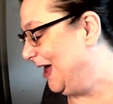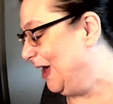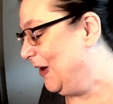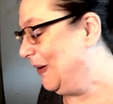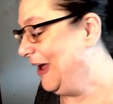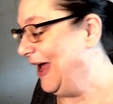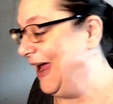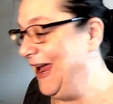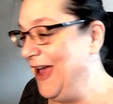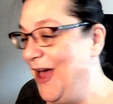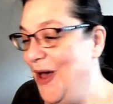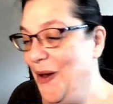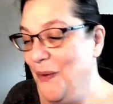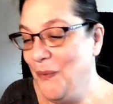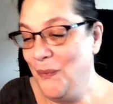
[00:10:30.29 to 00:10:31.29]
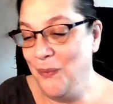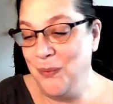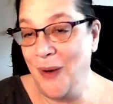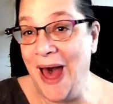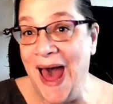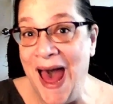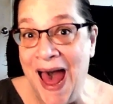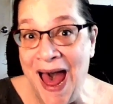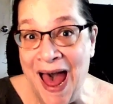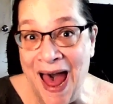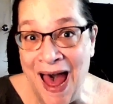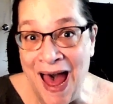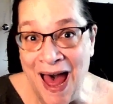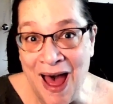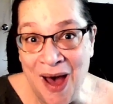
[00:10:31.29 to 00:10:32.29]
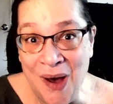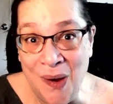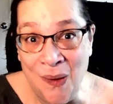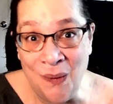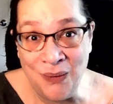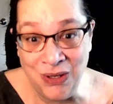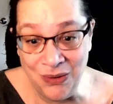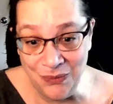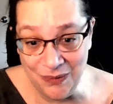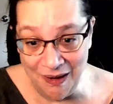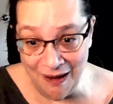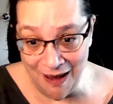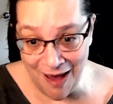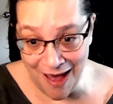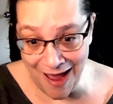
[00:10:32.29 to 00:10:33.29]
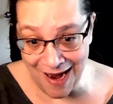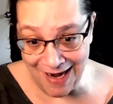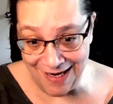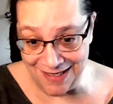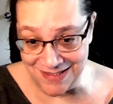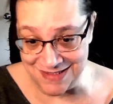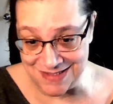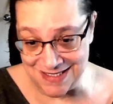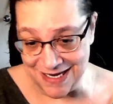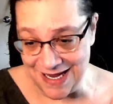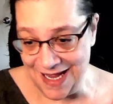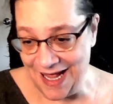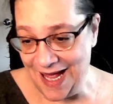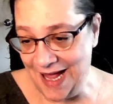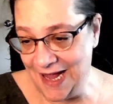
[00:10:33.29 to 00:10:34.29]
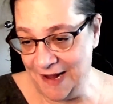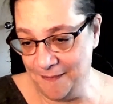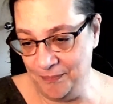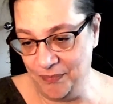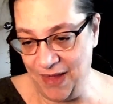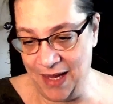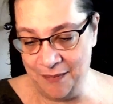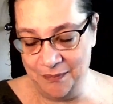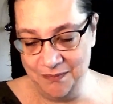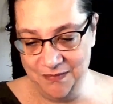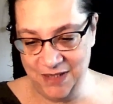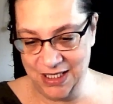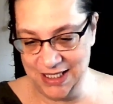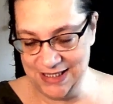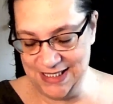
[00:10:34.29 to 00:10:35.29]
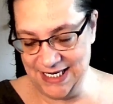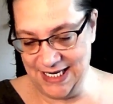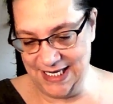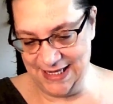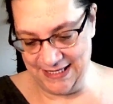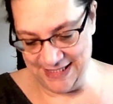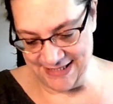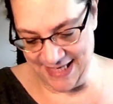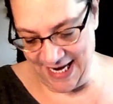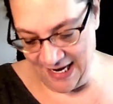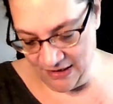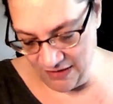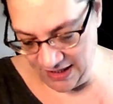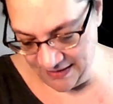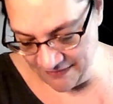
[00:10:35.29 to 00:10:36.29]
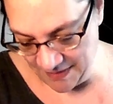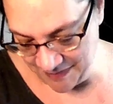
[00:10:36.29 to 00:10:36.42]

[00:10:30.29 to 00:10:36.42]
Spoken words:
Okay. Wow, you guys. I'm gonna take this out of the